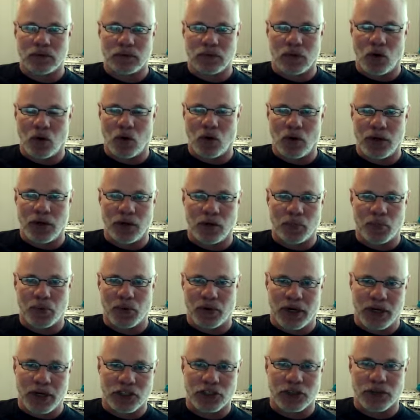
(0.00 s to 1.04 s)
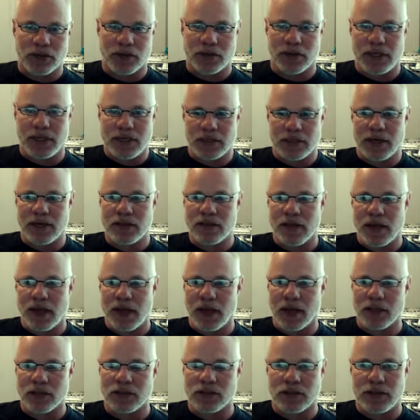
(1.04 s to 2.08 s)
oil pressure, things like
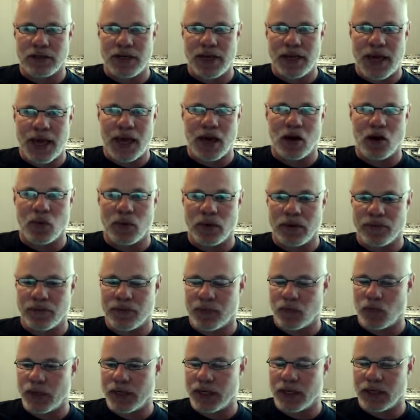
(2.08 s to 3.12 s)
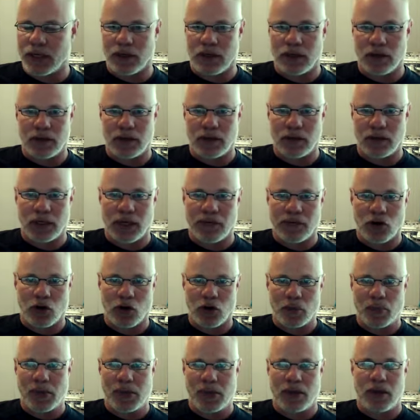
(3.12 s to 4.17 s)
that. So now we can have
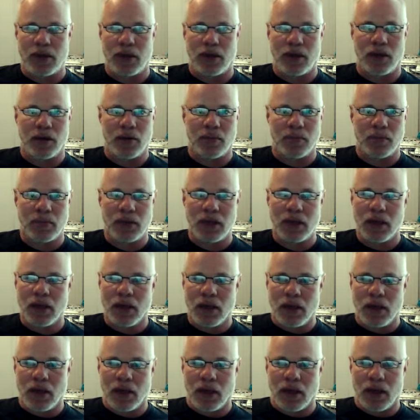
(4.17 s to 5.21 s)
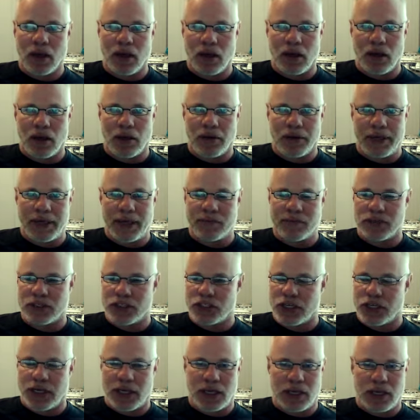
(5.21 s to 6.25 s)
RPM, have the
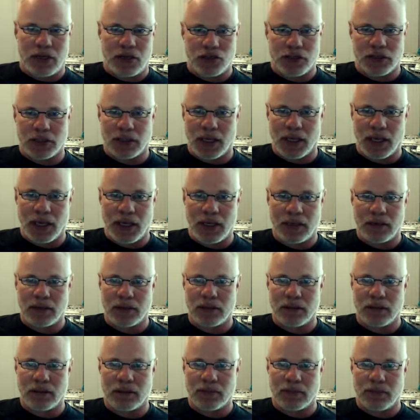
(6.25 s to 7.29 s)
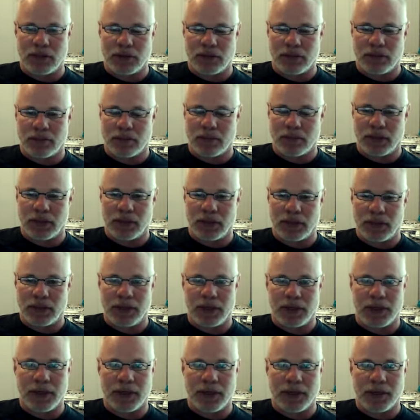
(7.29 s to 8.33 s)
check engine light.
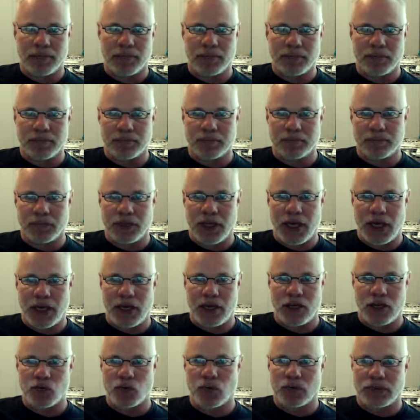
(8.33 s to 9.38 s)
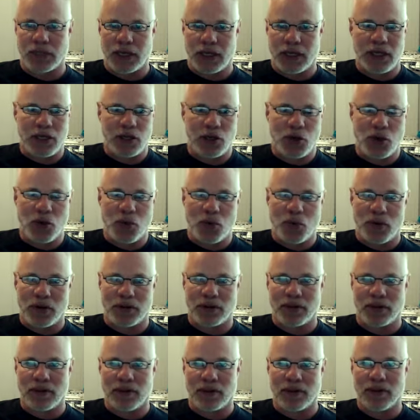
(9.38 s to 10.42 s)
The gauge will tell you what
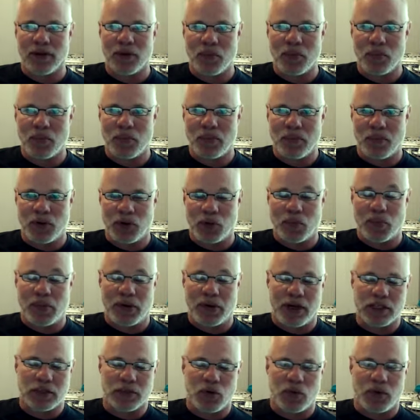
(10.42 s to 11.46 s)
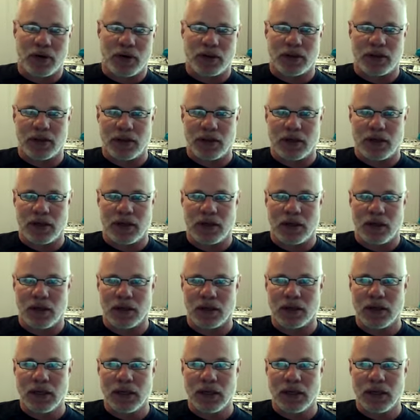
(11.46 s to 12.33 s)
possibly what the